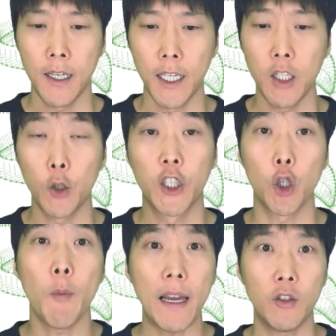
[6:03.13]

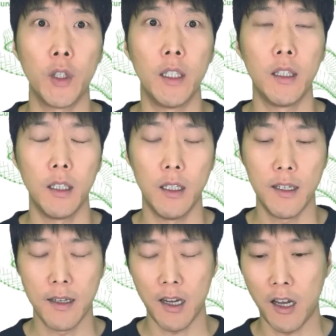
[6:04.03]
geometry
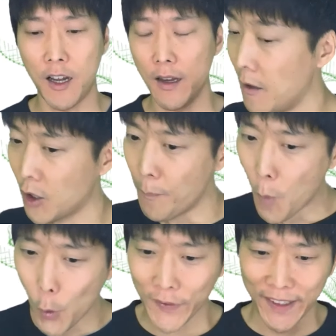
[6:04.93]
is the
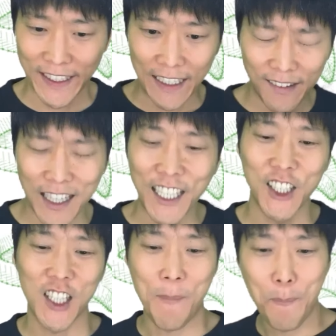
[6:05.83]
most
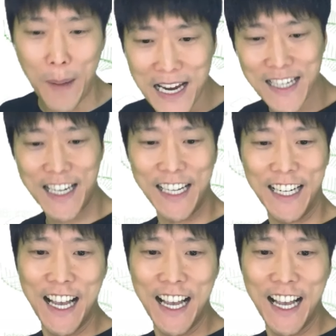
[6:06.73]
essential and basic